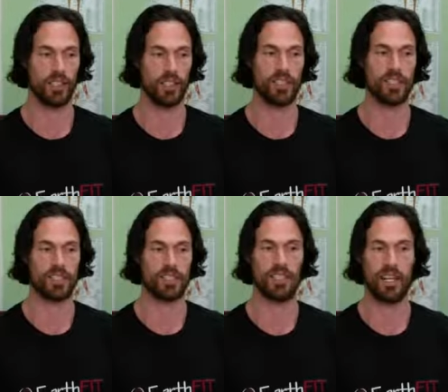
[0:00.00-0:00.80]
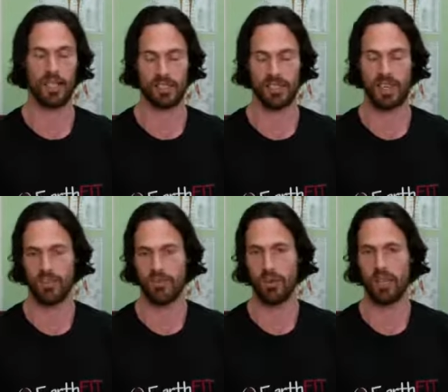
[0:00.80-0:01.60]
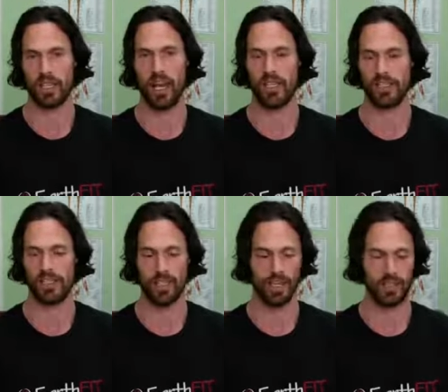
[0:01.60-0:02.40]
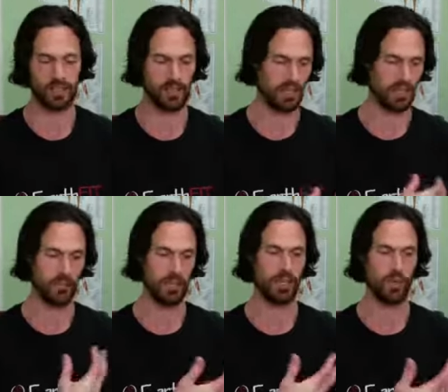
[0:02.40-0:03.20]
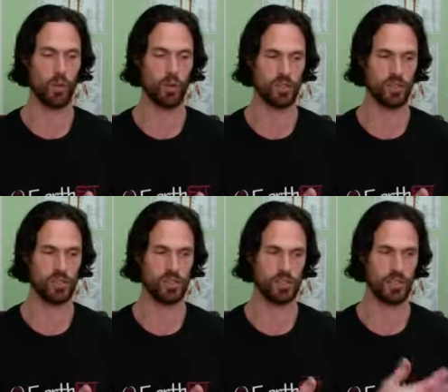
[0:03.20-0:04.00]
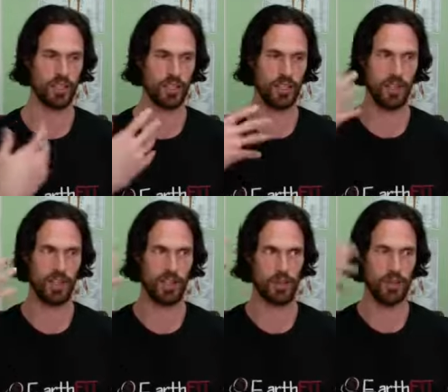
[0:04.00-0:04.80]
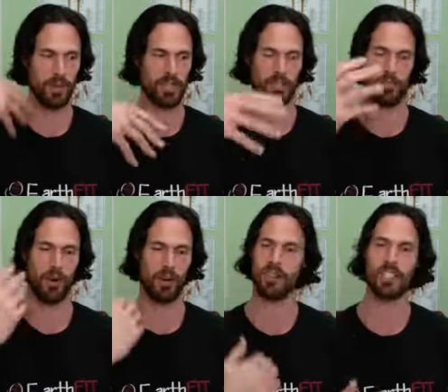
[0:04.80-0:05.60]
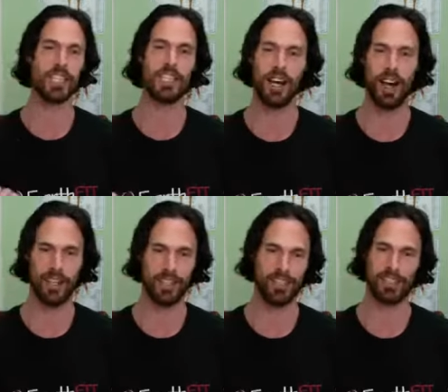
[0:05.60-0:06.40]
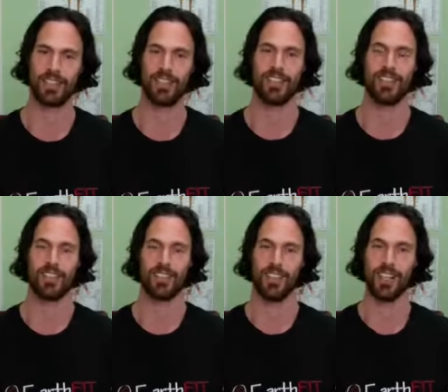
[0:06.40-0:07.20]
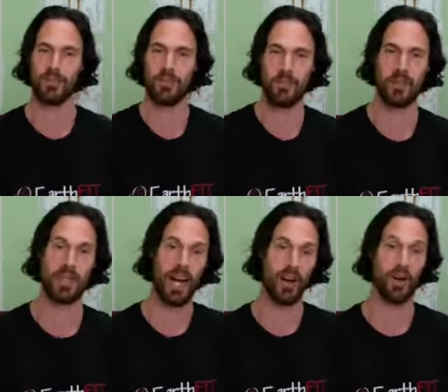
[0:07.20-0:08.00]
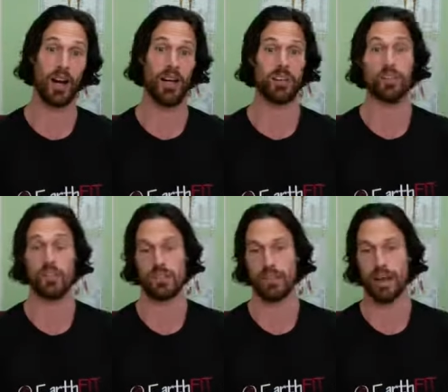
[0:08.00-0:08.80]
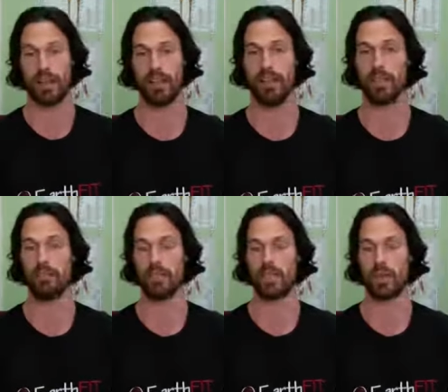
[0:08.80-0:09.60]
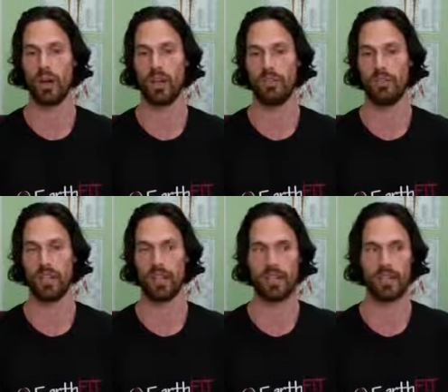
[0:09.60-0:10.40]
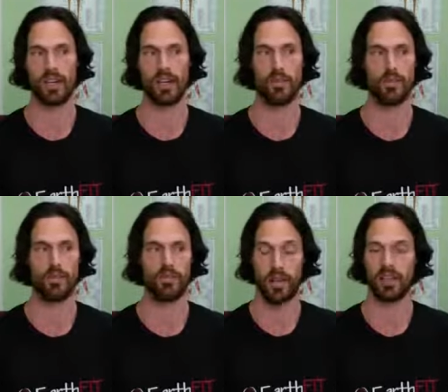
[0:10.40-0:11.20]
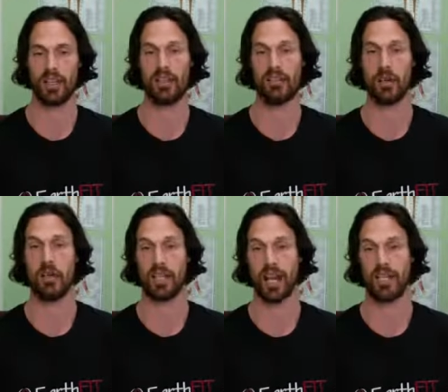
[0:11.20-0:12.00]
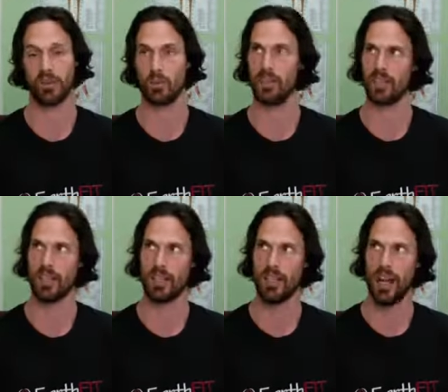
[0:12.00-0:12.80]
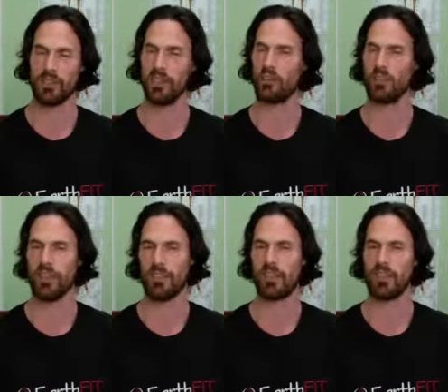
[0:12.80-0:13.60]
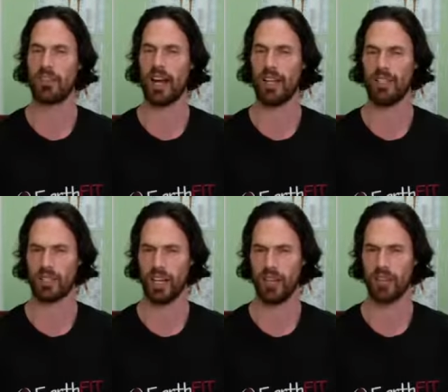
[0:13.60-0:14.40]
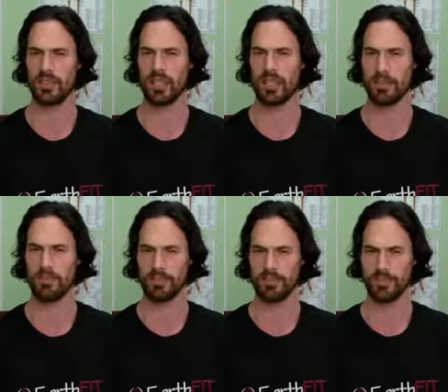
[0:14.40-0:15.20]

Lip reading: and I did this detox, and it had folic acid, and I kept getting worse, thinking that like maybe this is part of the detox, right? But now I use the methylated B12s and methylated folic acid, which I don't know if you've ever heard of Dr. Carol Dean.